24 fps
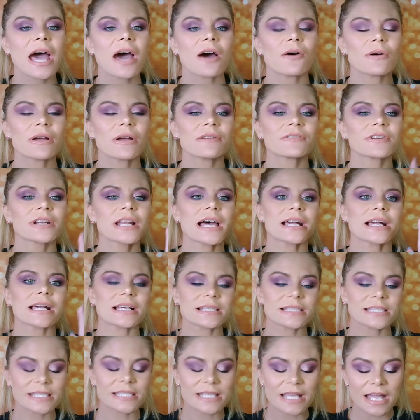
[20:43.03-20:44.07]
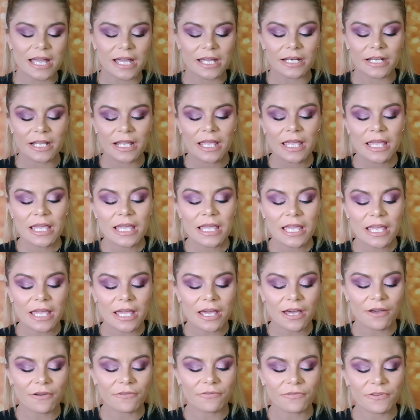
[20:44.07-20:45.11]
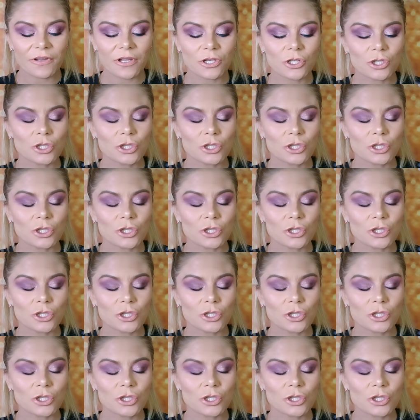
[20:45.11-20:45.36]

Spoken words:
However, like I said, if